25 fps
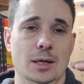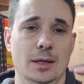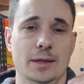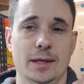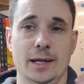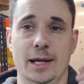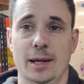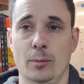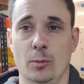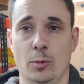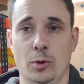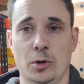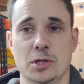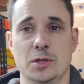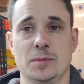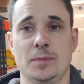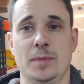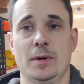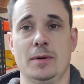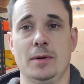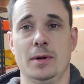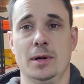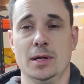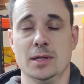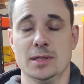they get more
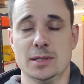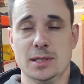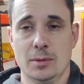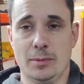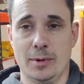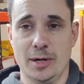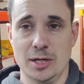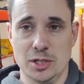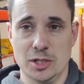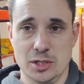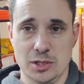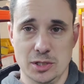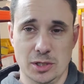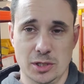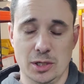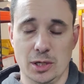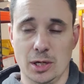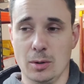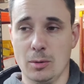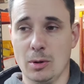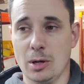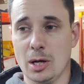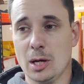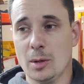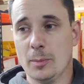experience, their wages are going to
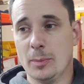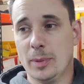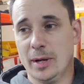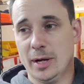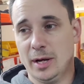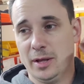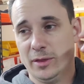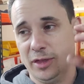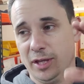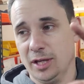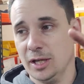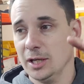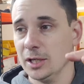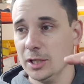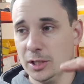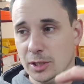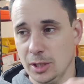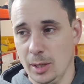go up, and I think,